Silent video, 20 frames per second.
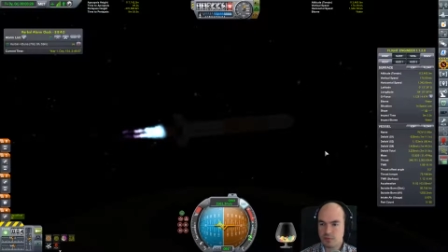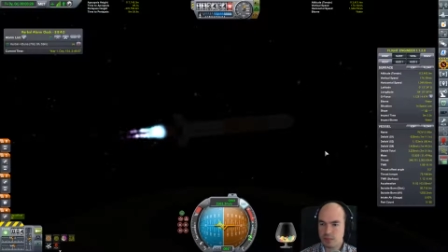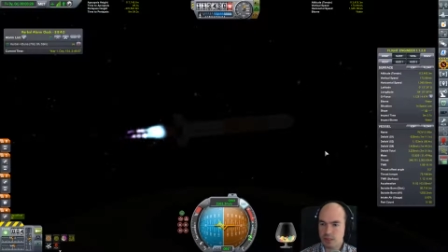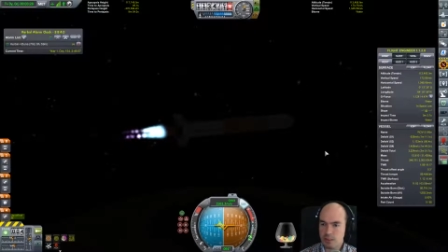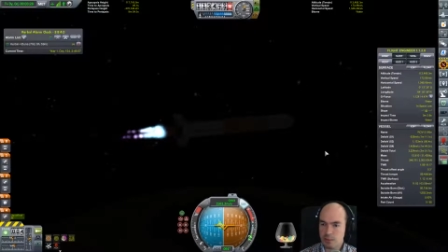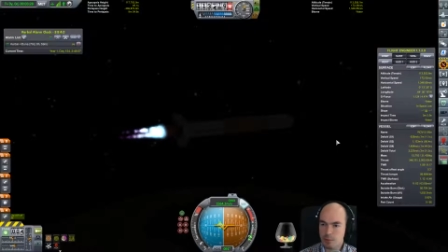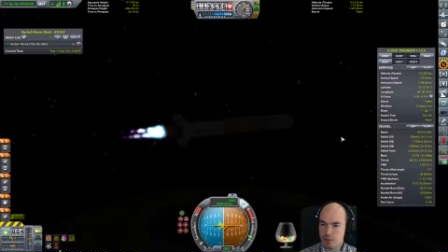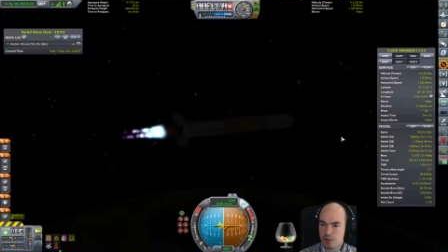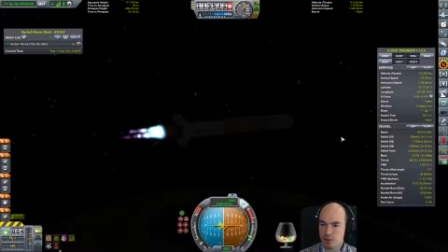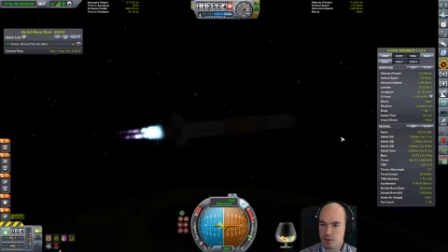
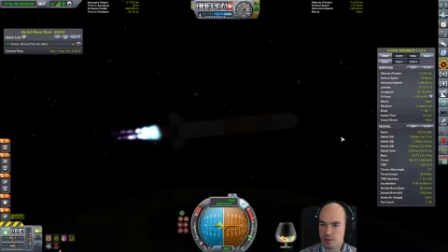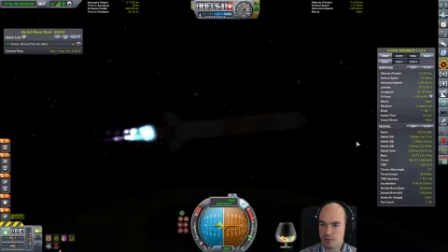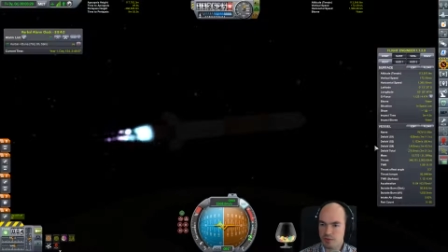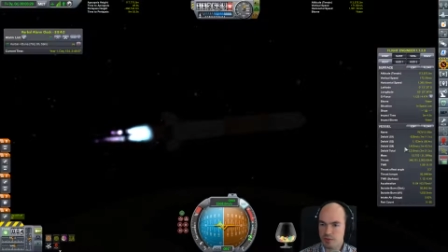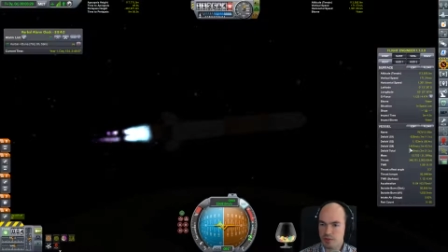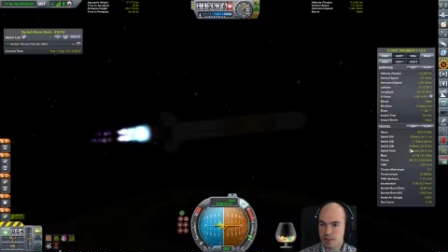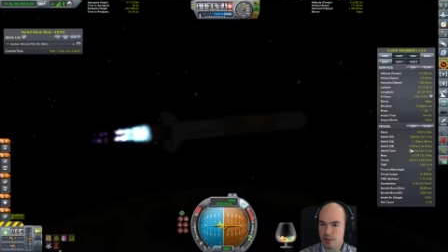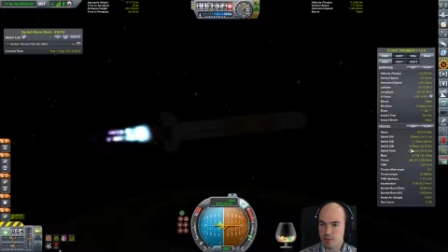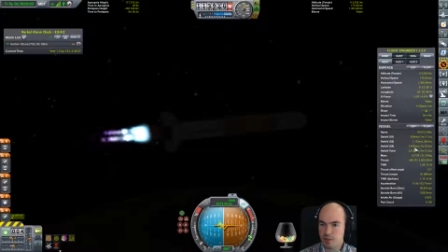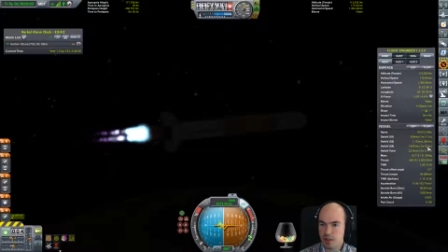How much Delta
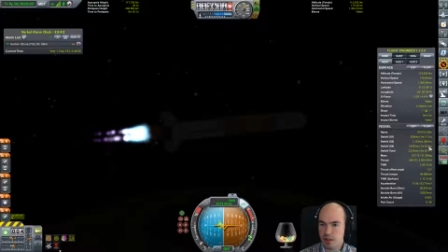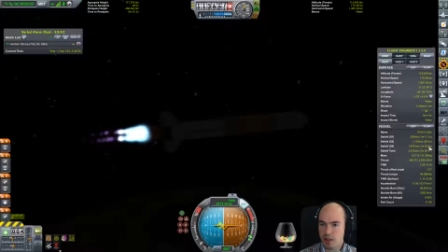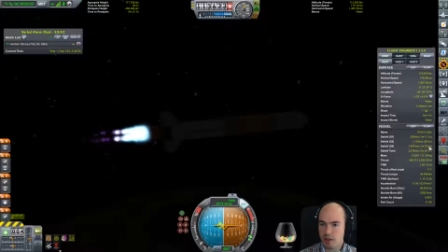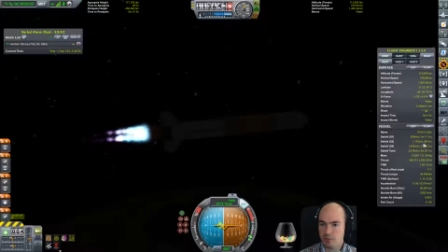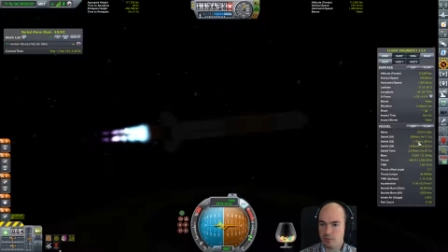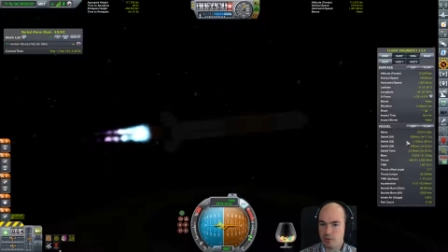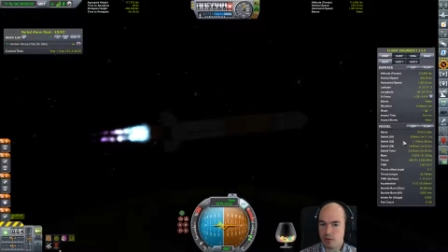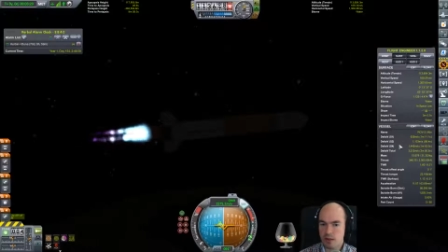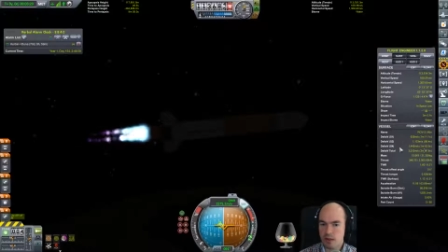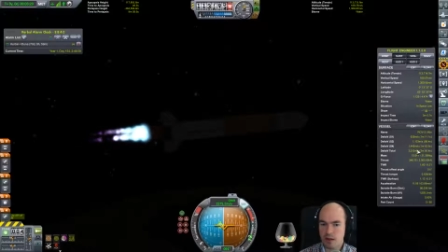V do we
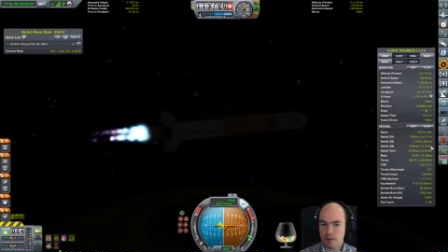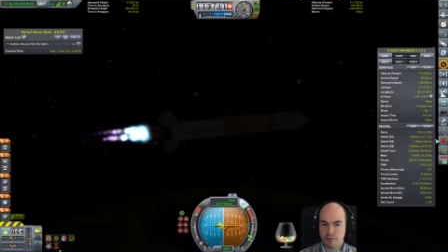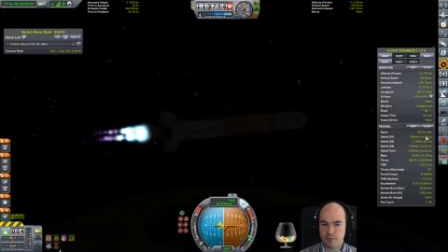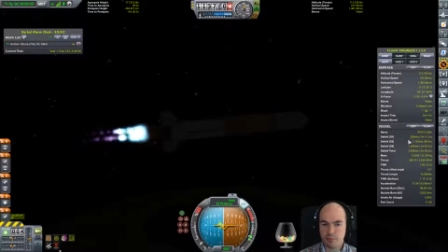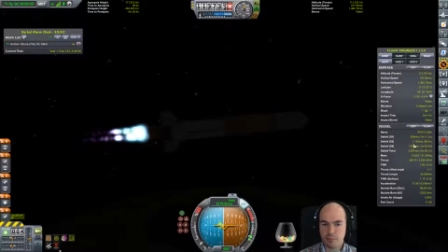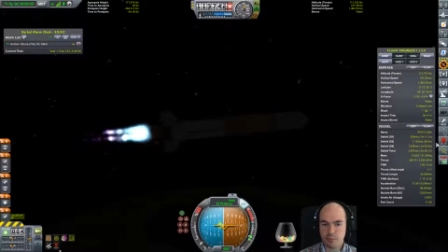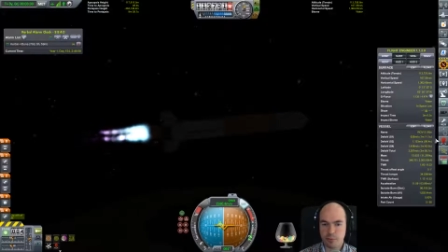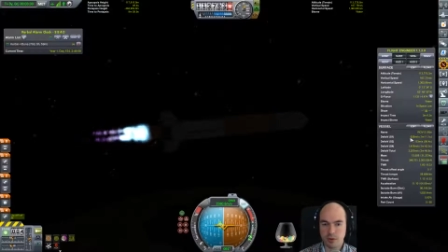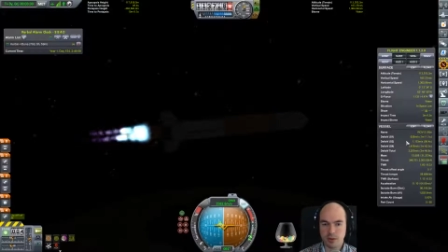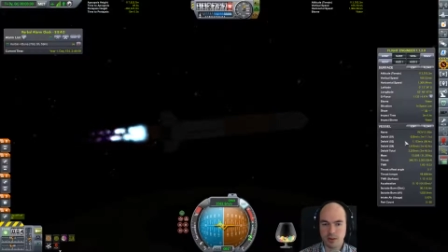have? We have
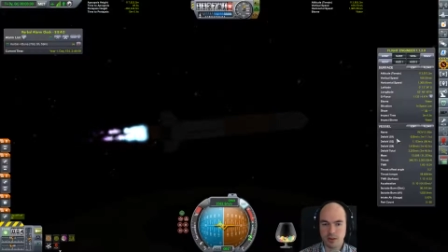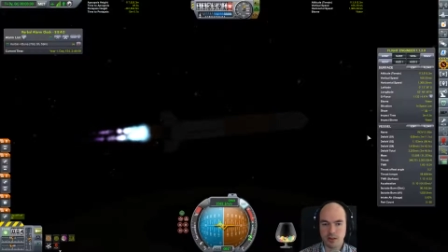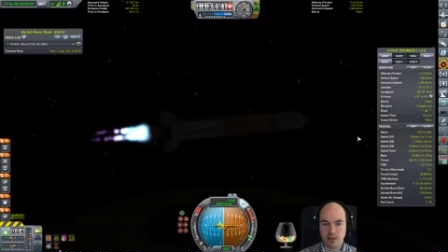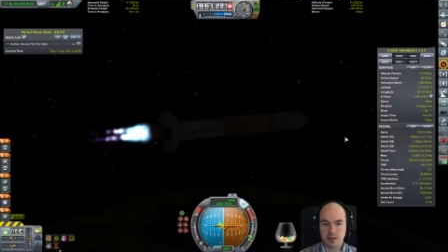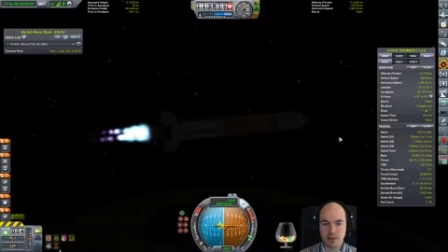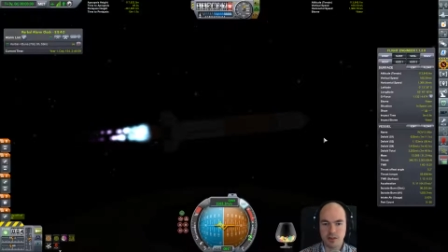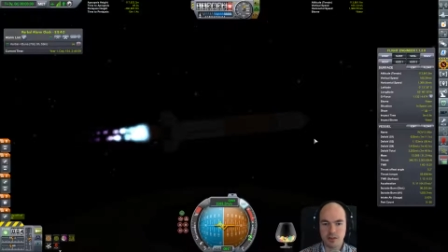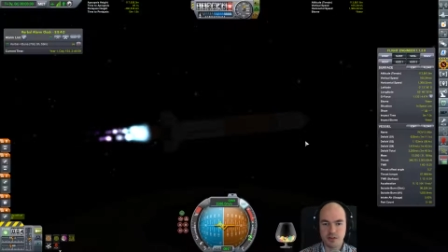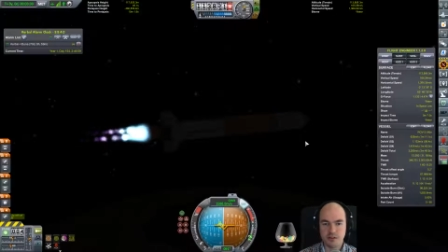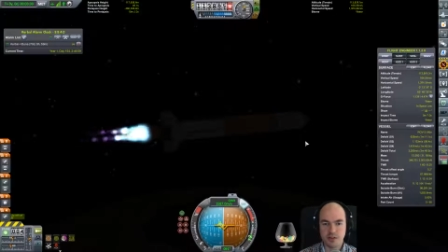
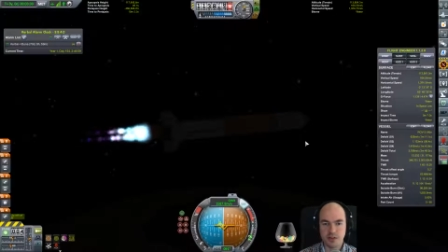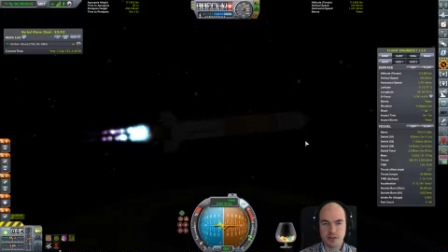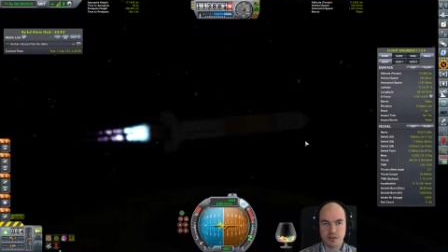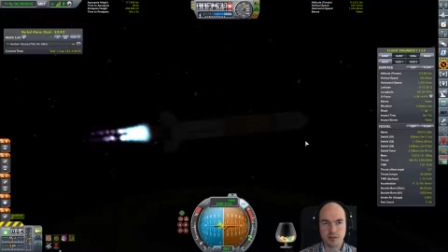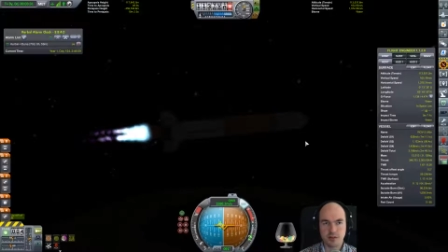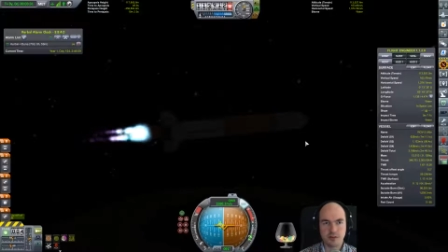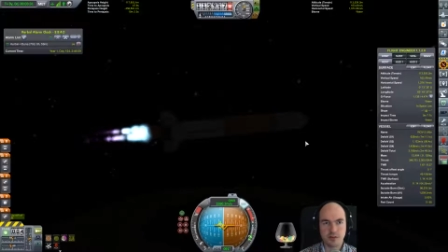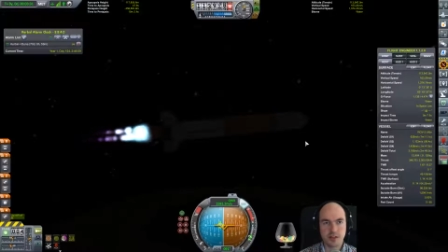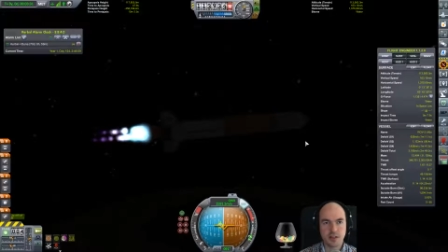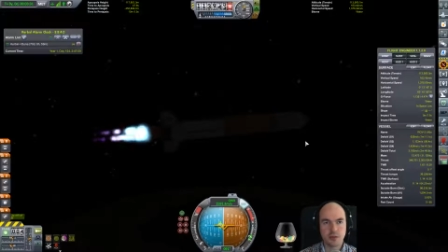plenty of
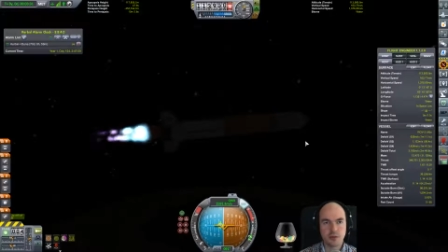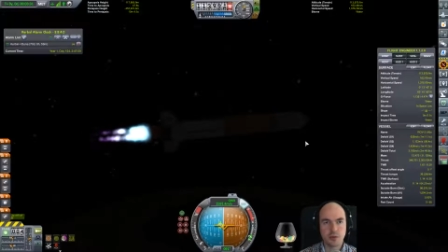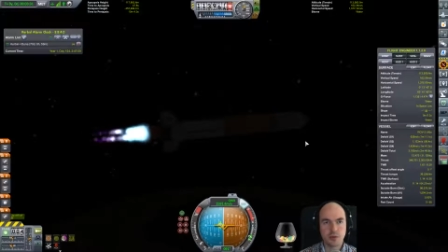Delta V,